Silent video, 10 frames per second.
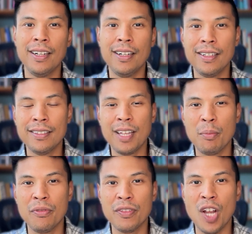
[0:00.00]

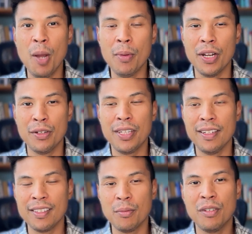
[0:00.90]
type of phenomenon, you're
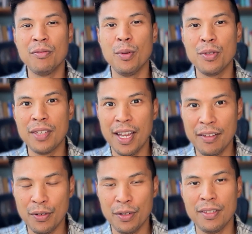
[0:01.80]
taking something from outside
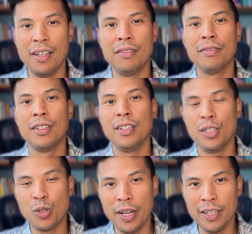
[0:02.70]
of yourself
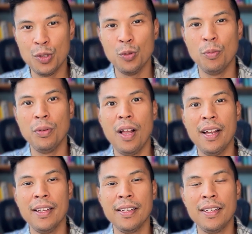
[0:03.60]
and trying to apply